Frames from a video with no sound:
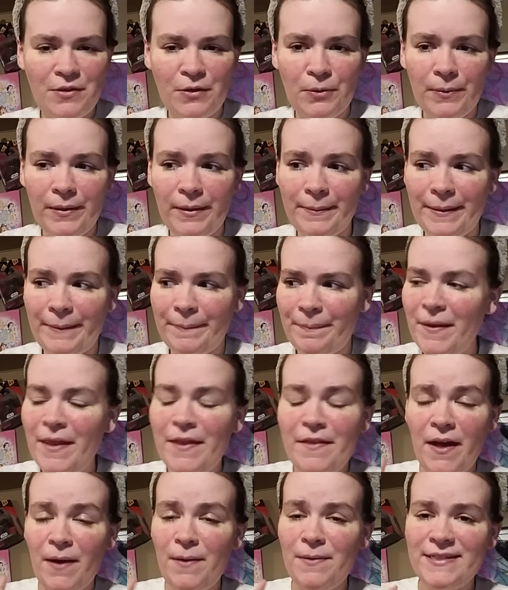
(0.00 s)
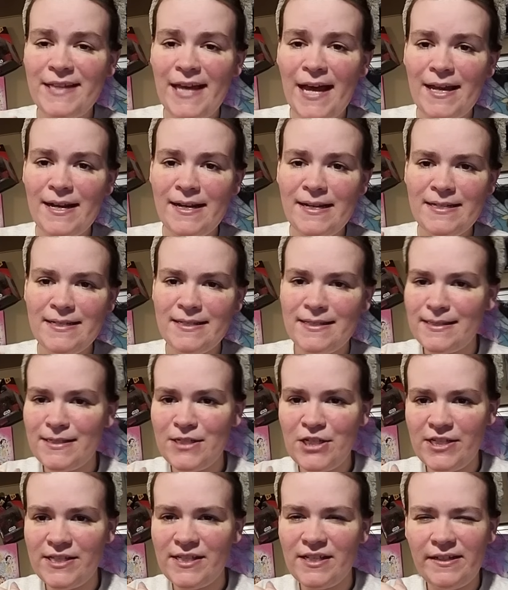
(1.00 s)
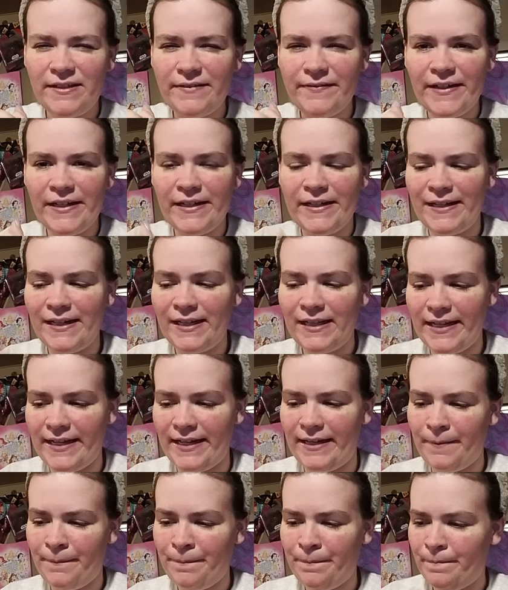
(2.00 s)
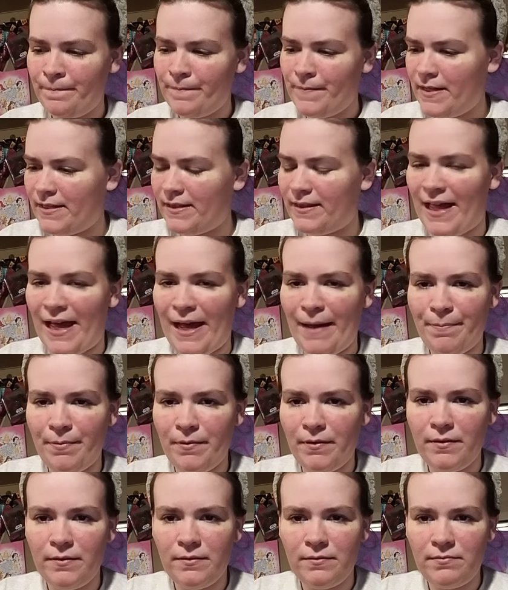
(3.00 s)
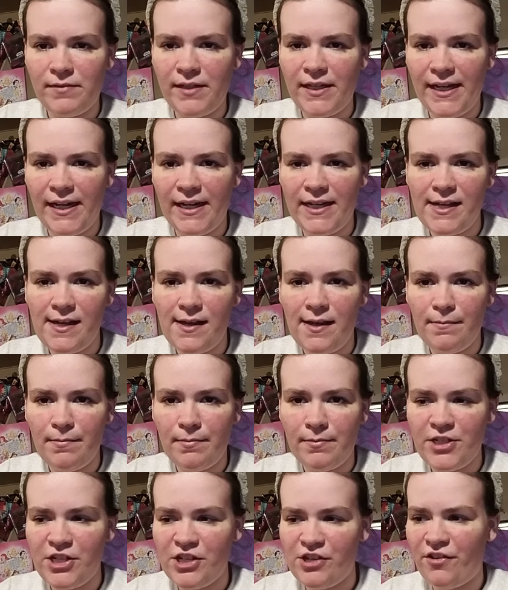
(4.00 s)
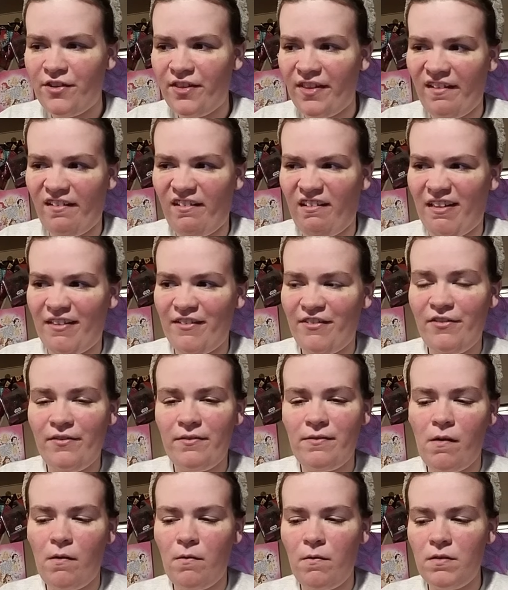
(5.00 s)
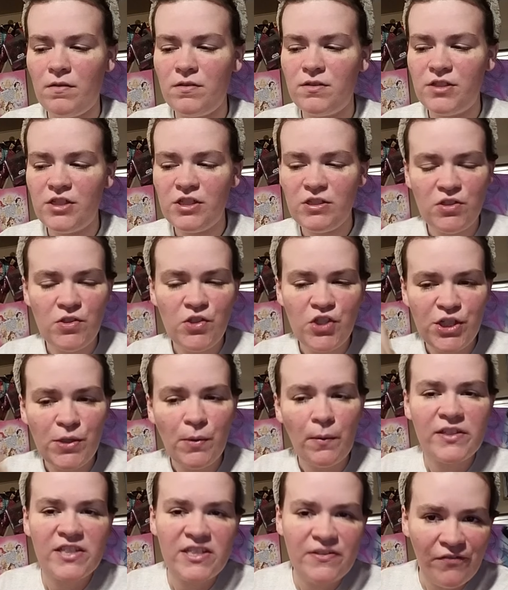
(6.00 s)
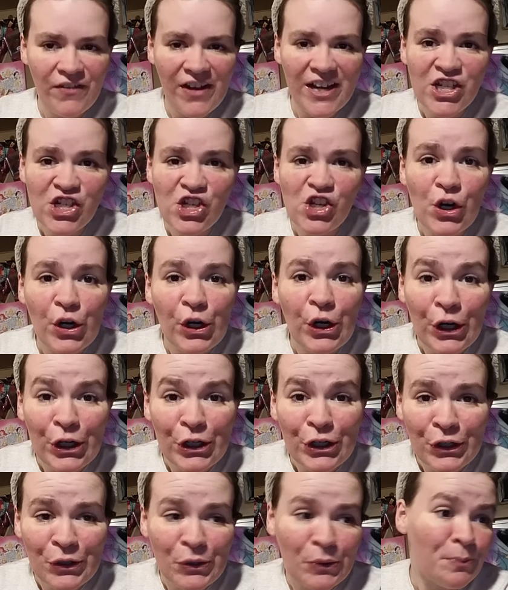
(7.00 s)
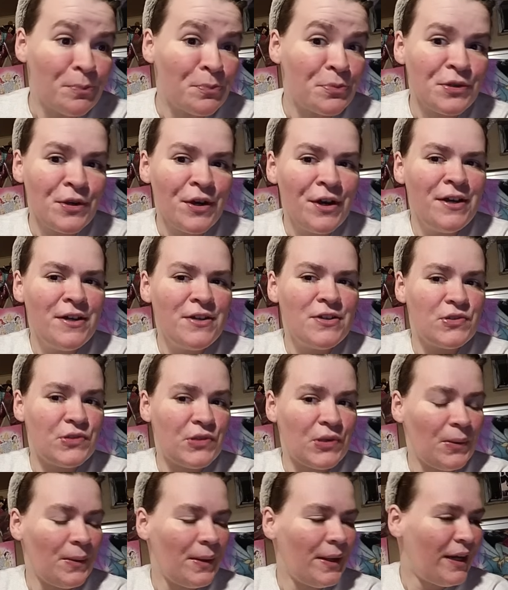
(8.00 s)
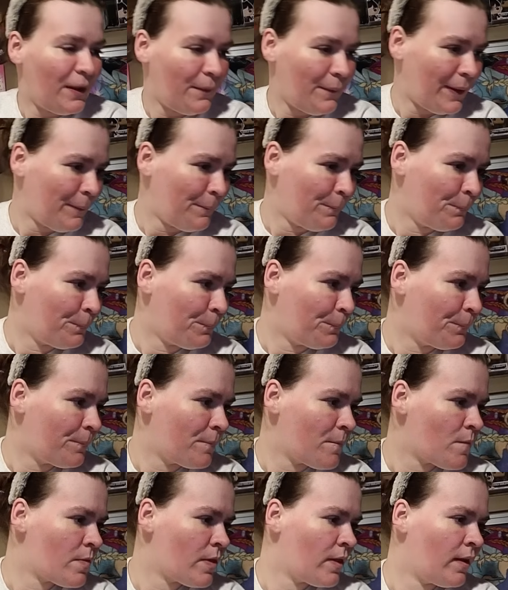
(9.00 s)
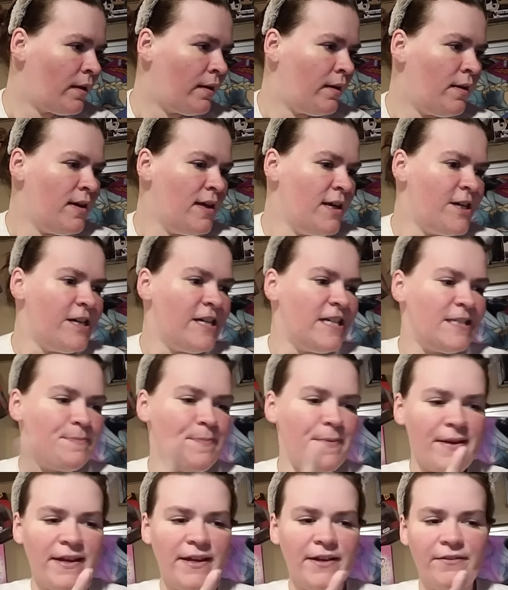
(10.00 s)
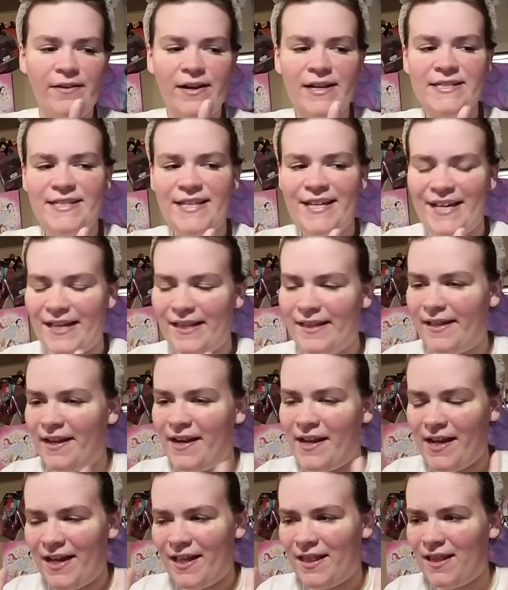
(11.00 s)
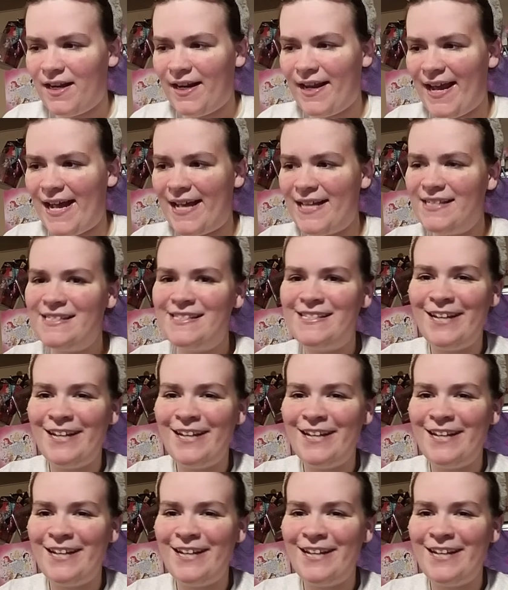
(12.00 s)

So anyway, that was Katniss. She's not a very like lap kitty type. She's like, she wants affection on her terms. So anyway. Speaking of crazy cat lady, I got a lot of cat